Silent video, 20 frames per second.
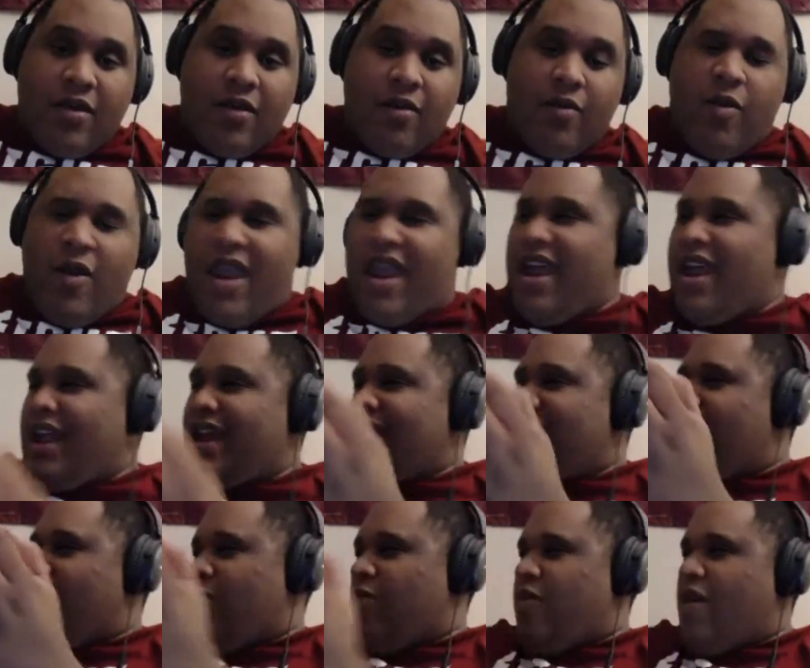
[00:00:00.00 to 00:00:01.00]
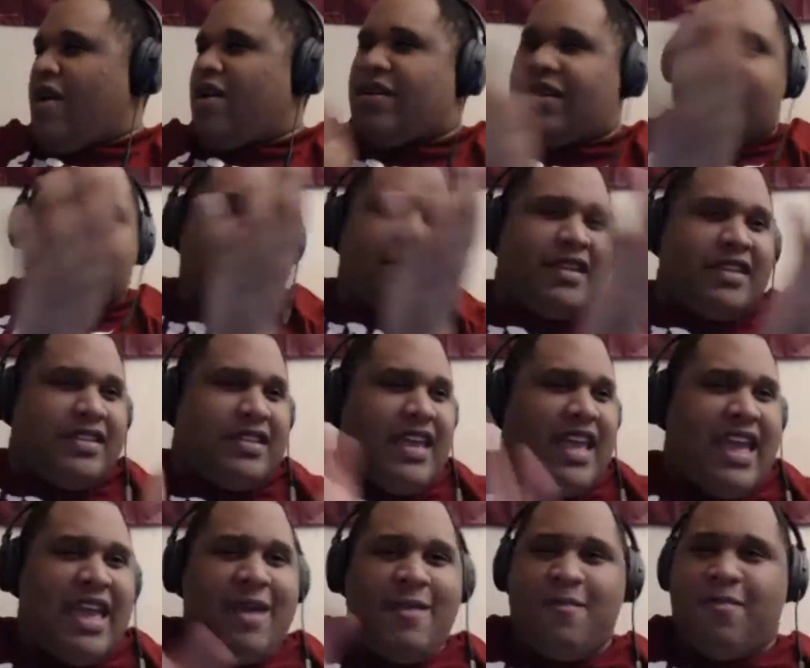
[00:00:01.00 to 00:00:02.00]
Where in the world does the
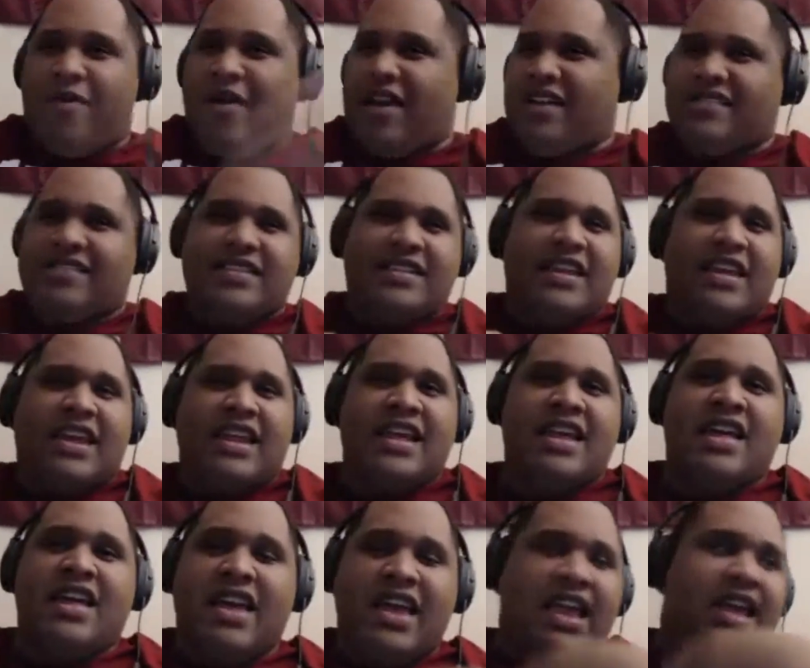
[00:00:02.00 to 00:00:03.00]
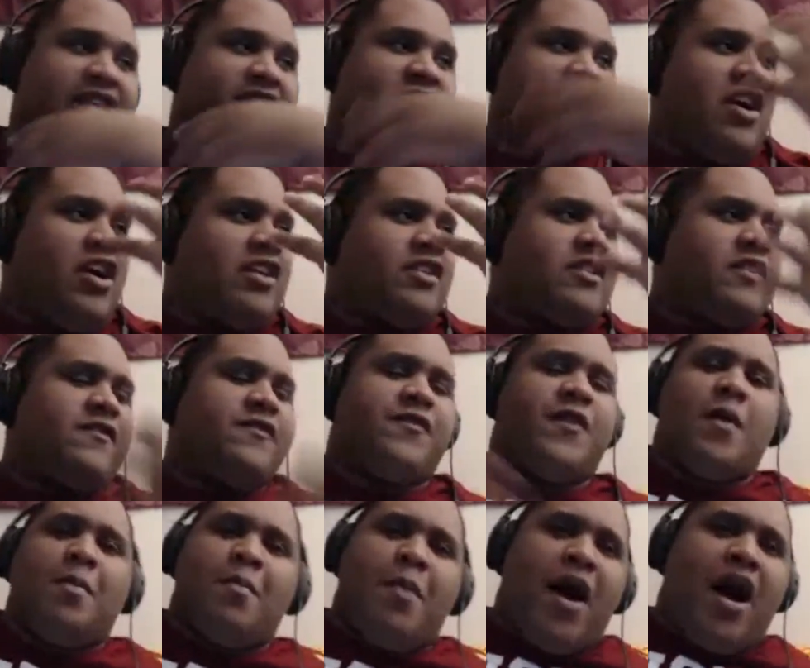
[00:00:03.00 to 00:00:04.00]
team president in charge of
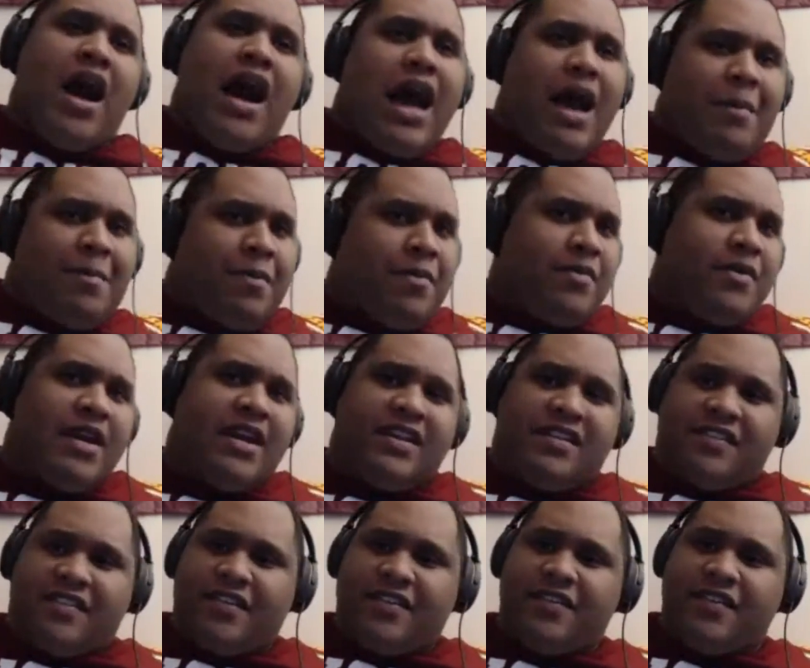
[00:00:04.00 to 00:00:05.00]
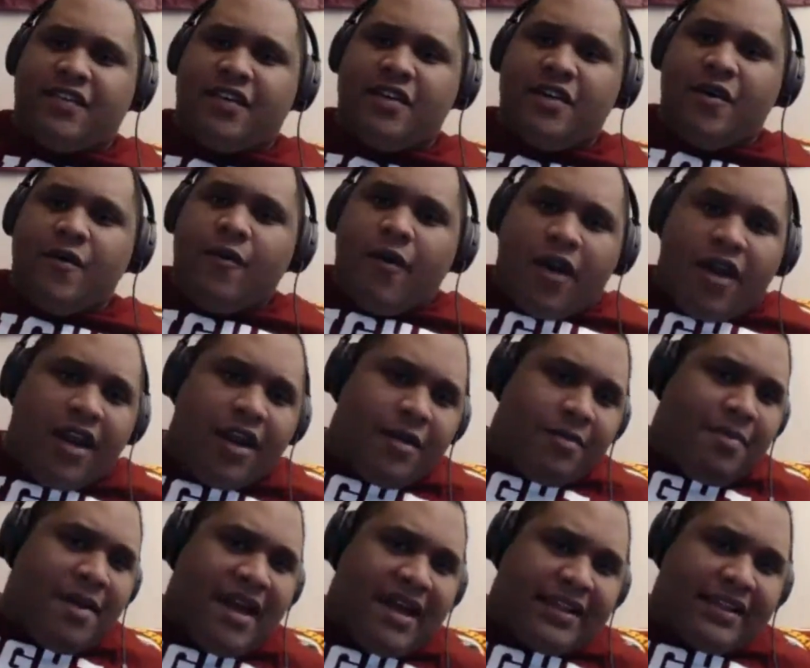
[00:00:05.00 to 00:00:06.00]
football operations worry
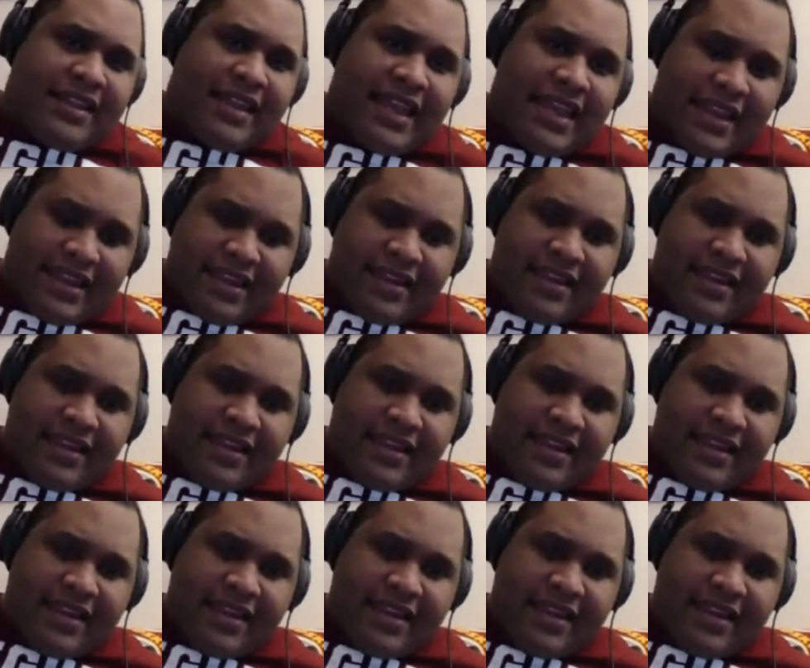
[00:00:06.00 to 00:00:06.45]
about that?